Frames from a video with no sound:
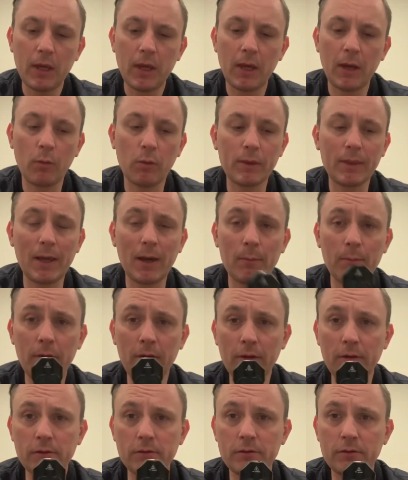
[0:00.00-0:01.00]
And what that
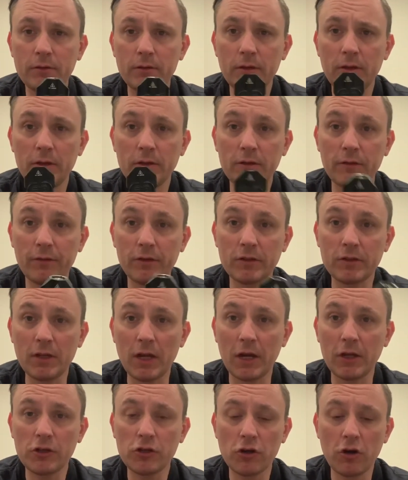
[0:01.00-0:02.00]
means is if it's
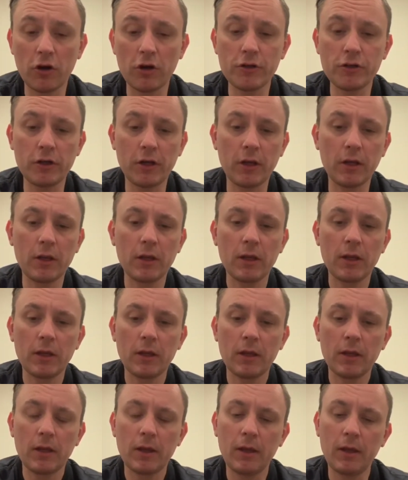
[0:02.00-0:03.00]
not charging,
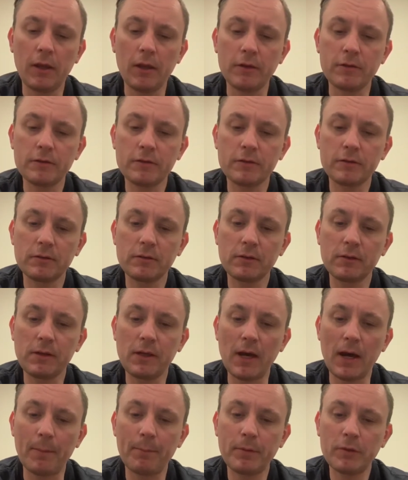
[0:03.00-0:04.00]
it's
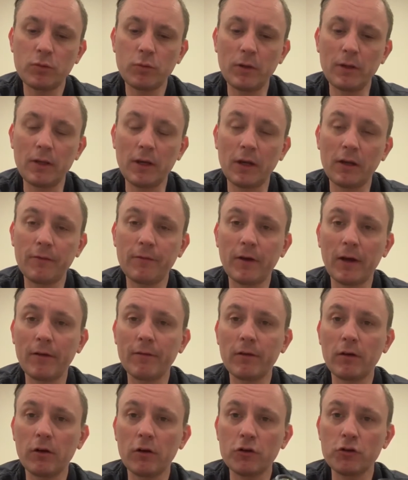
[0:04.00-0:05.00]
got between 95
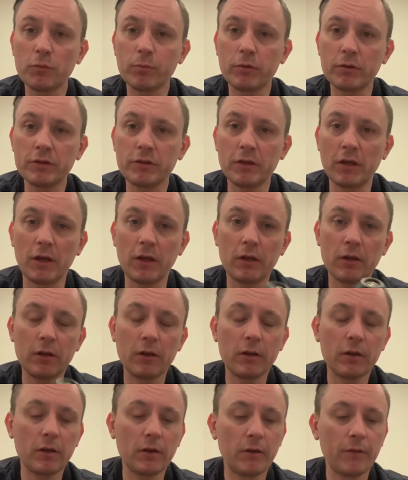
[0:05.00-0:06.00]
and 100%
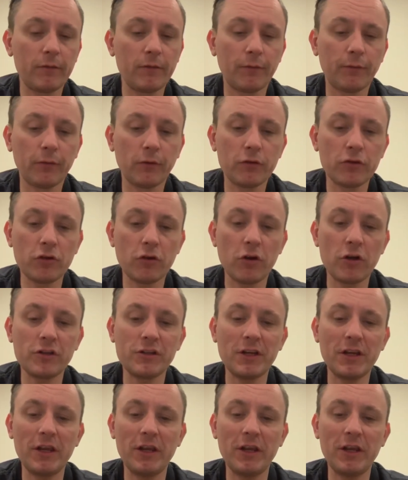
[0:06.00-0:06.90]
of the full charge.